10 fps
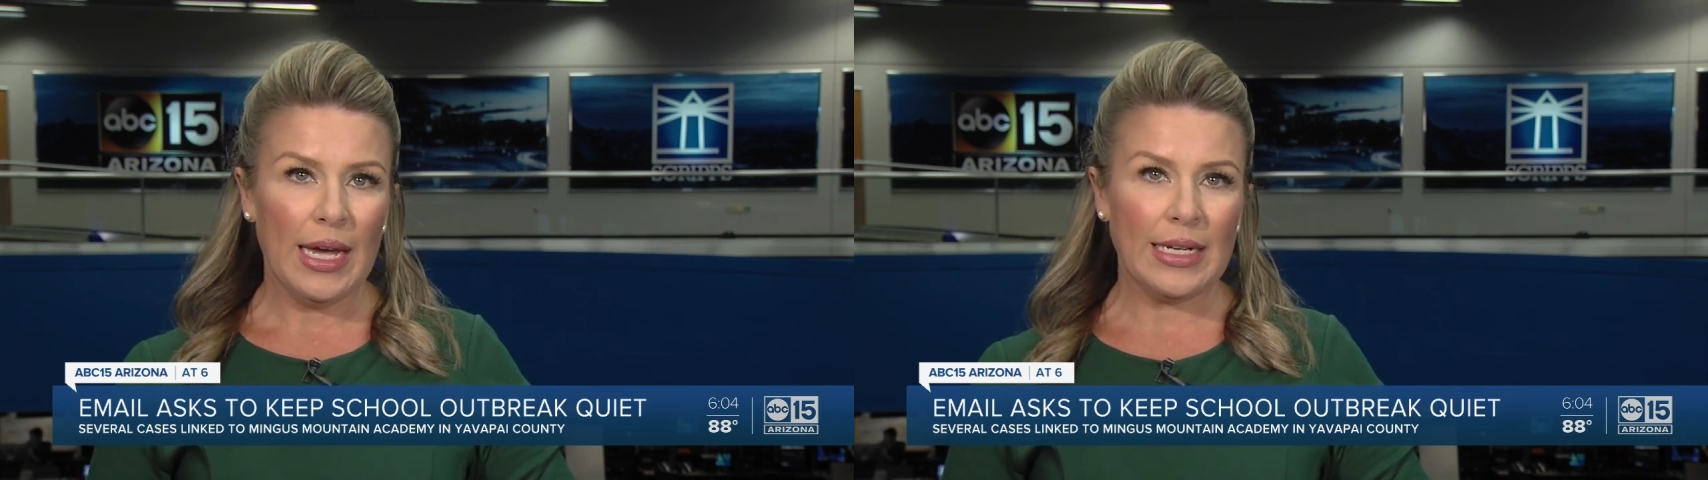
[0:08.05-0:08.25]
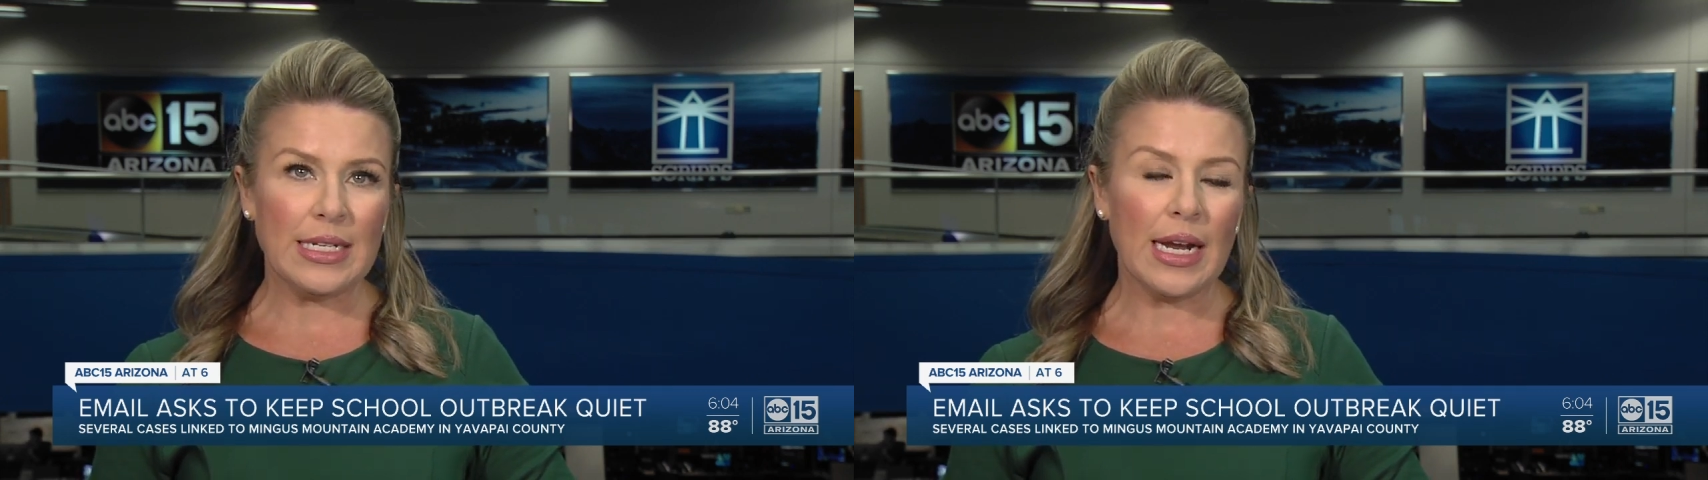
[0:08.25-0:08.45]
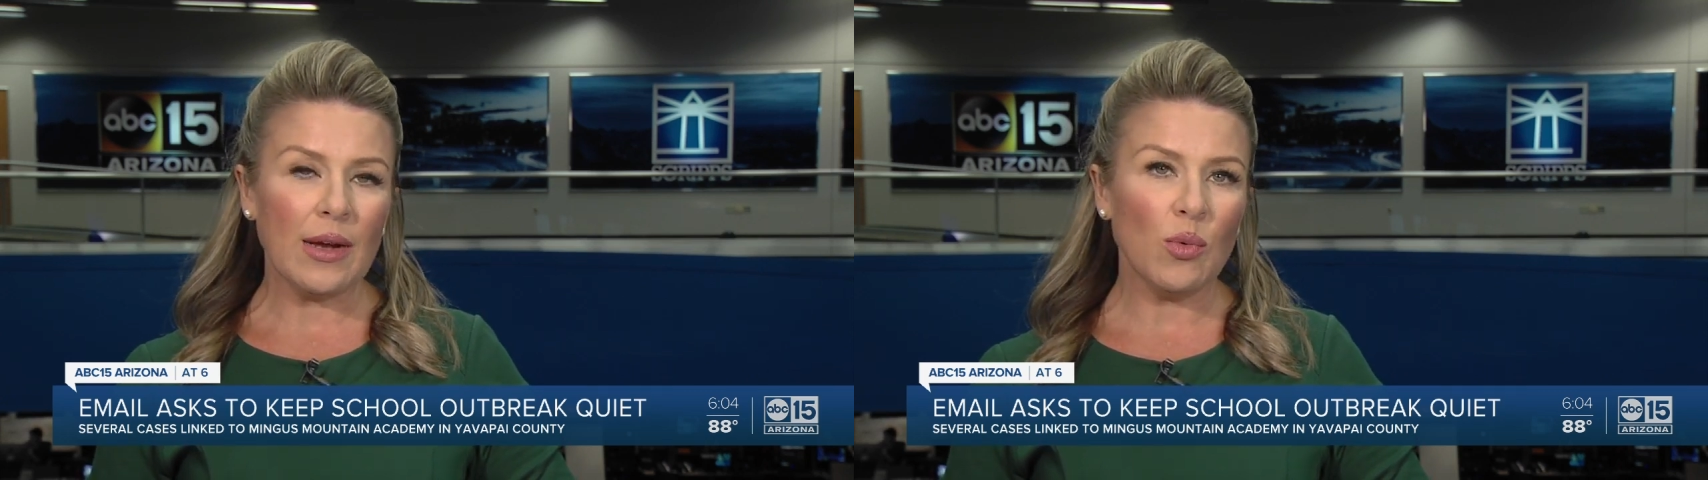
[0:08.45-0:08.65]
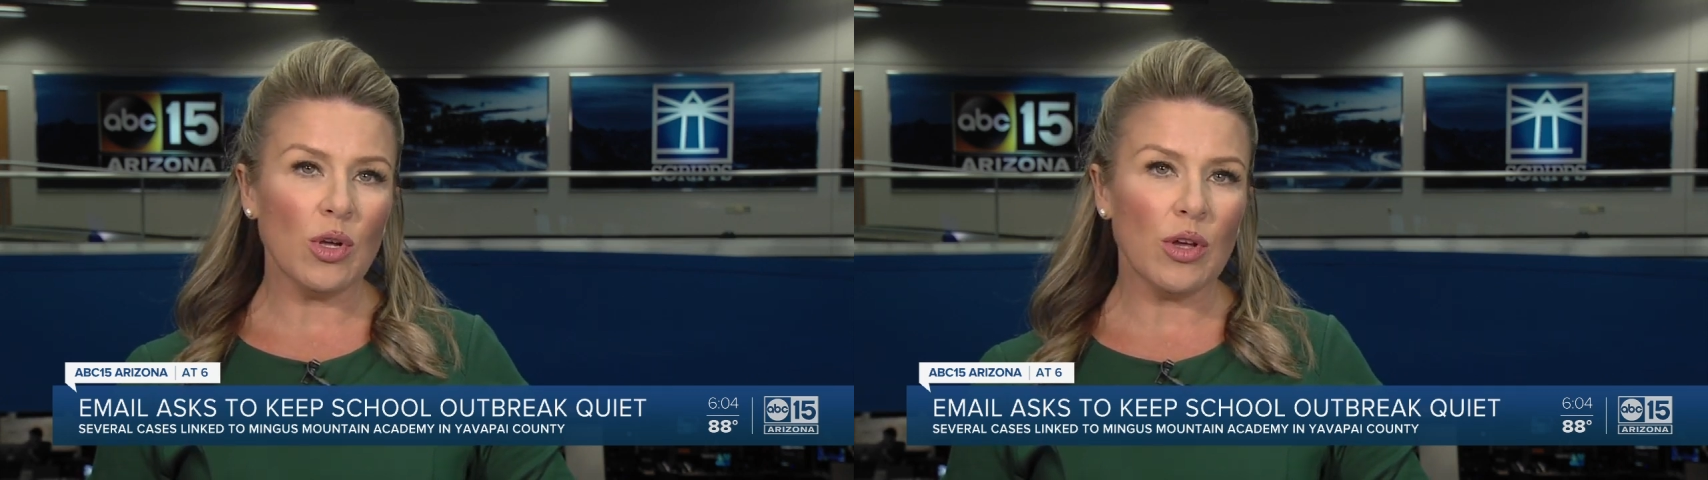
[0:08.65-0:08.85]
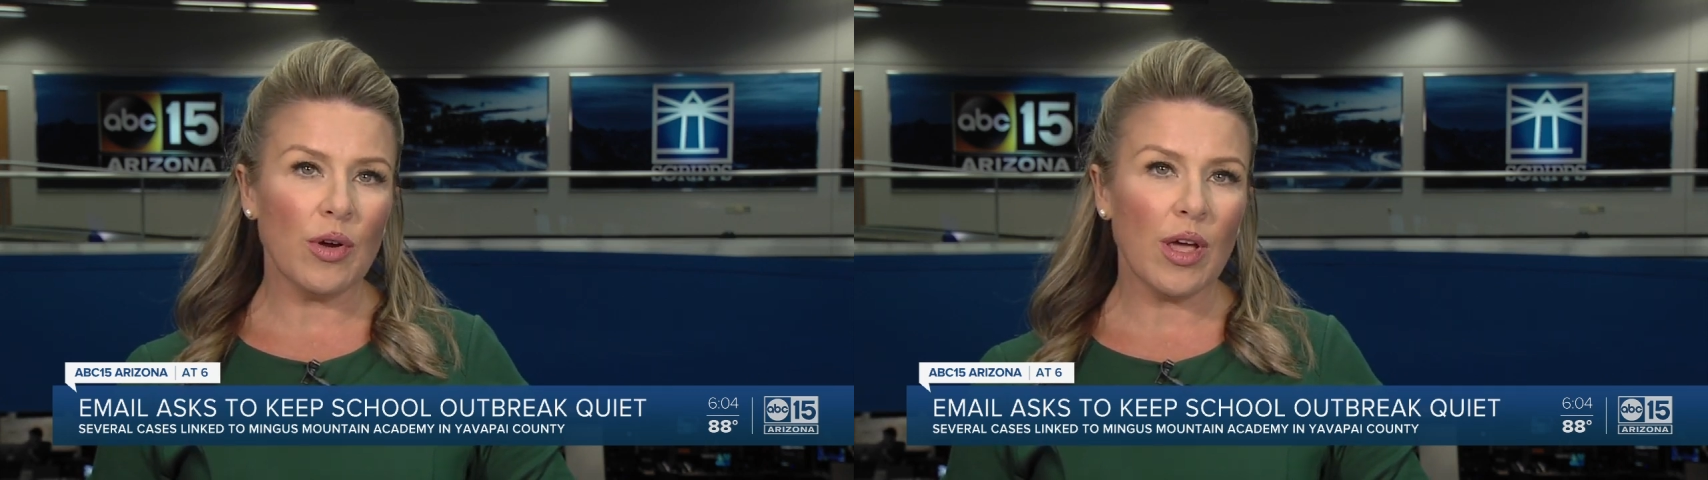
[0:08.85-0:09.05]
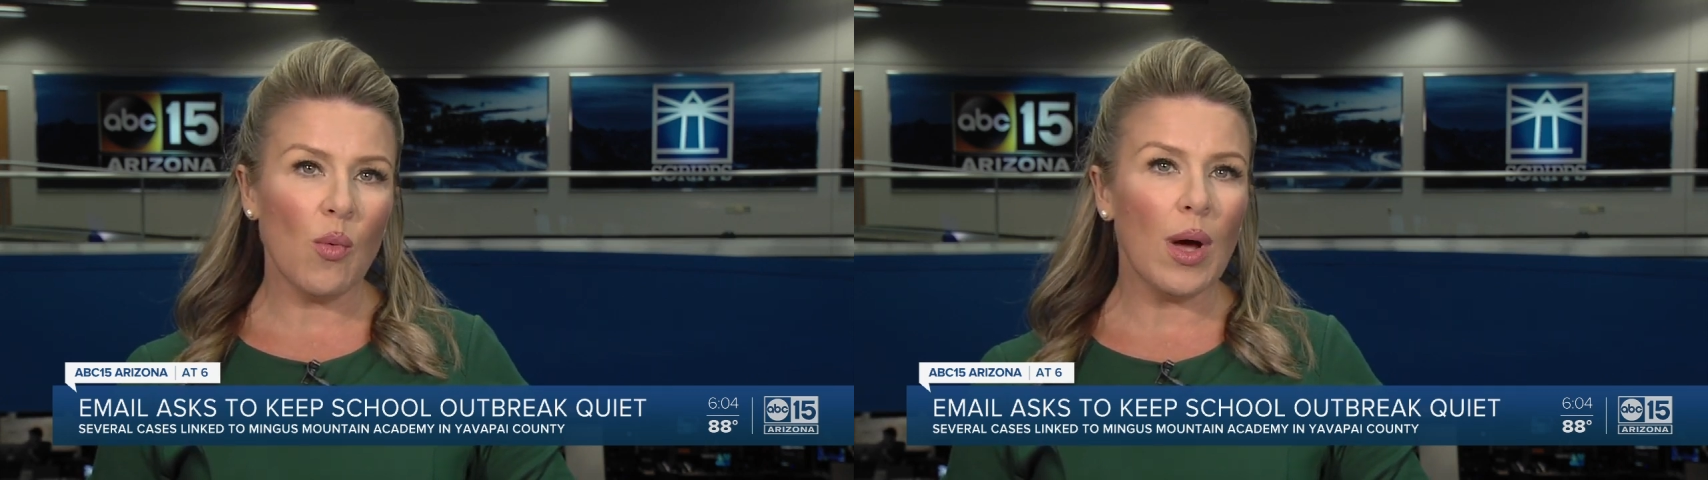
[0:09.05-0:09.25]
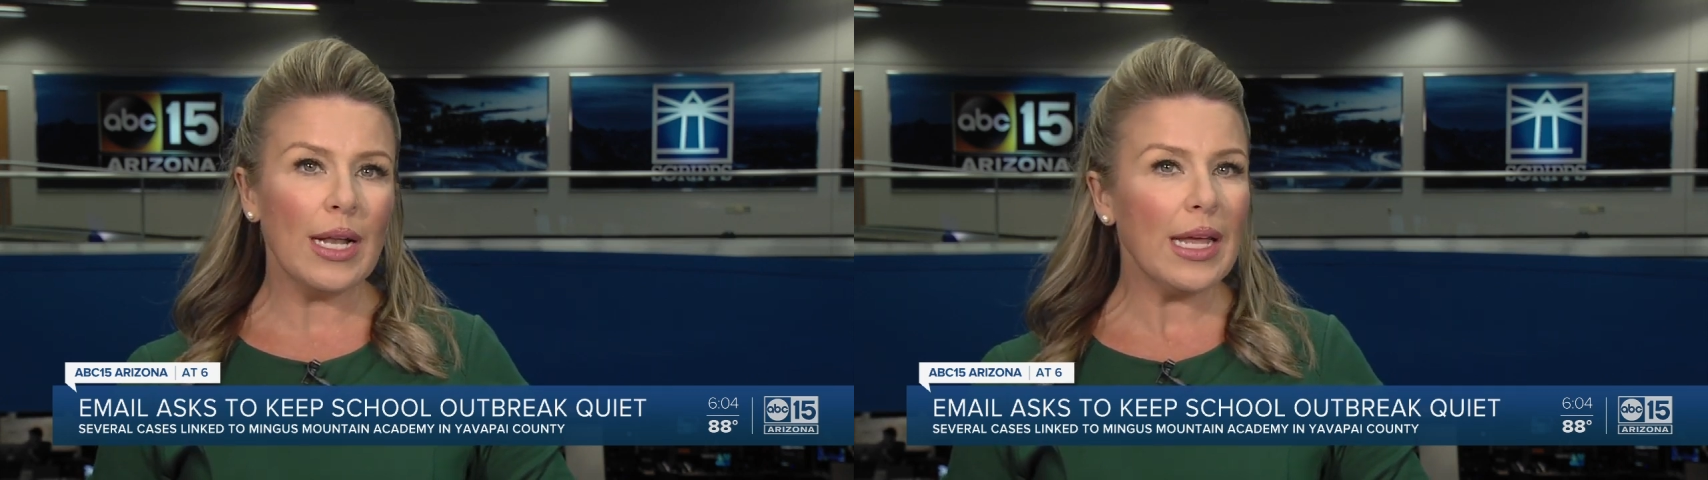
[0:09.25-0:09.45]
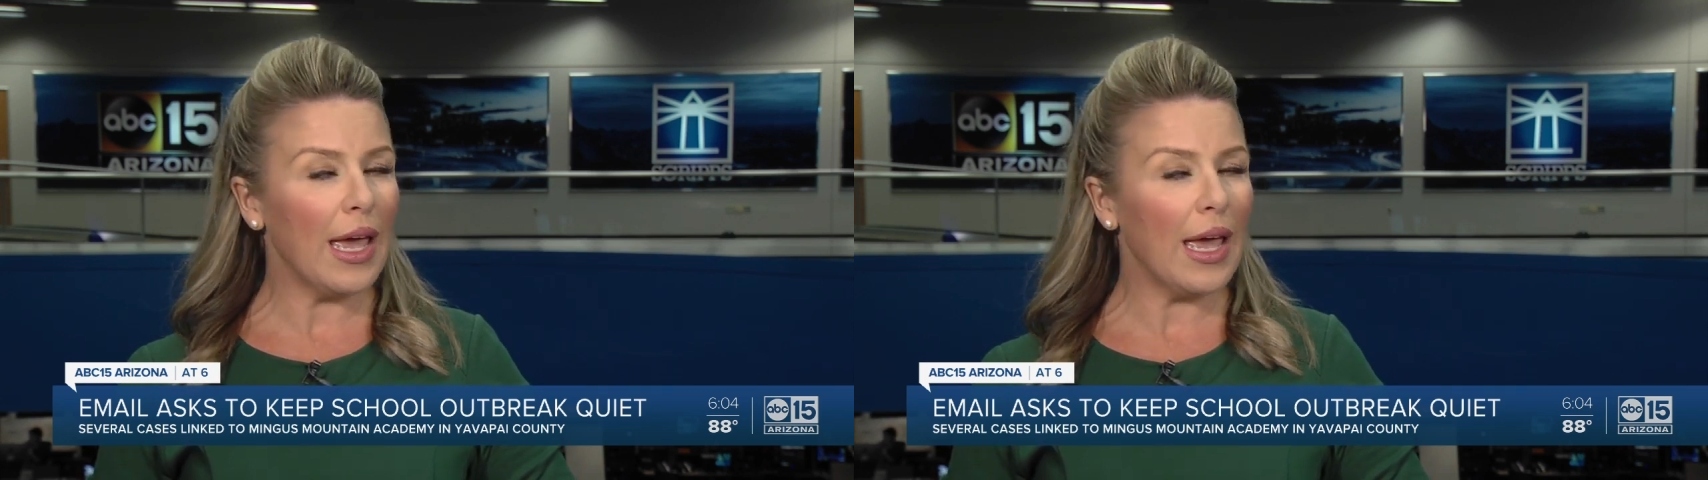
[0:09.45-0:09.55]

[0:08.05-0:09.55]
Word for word: And tonight we're learning one